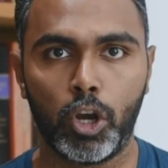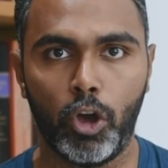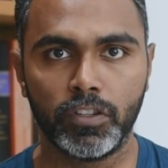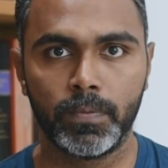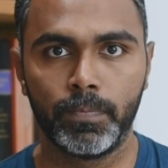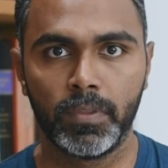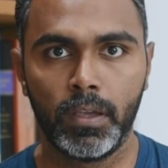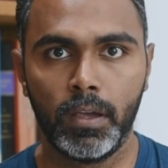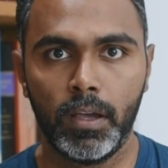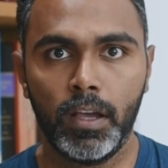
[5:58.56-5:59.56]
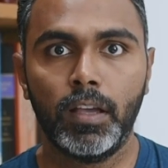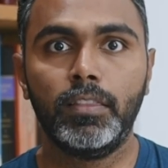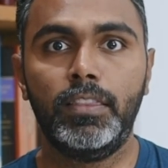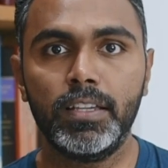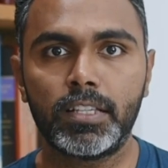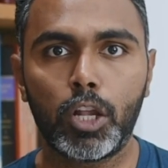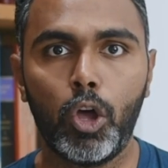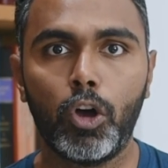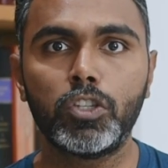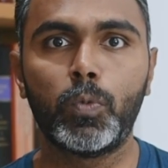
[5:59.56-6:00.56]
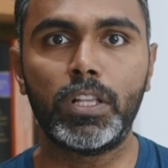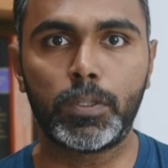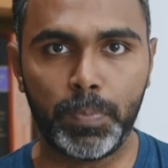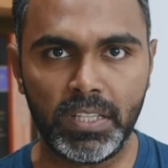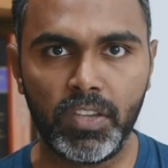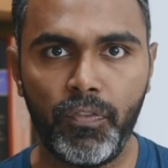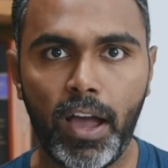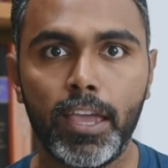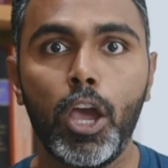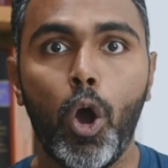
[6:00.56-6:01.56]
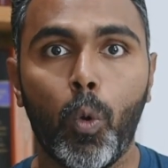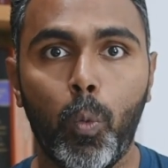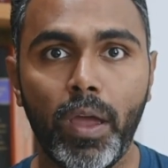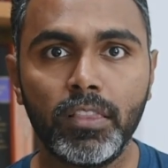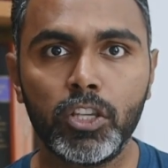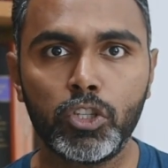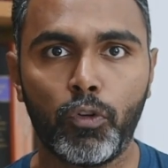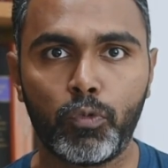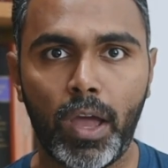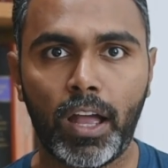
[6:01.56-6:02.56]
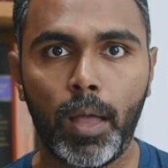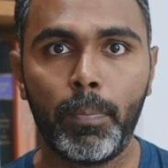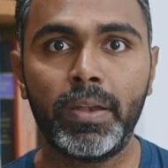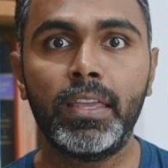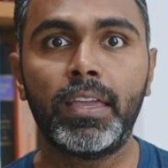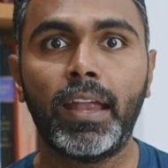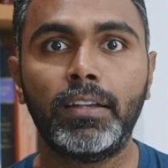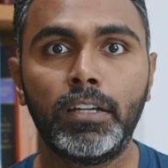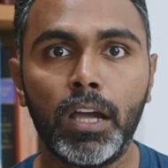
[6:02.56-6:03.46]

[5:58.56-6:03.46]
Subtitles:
clause. This clause will specify when the software company can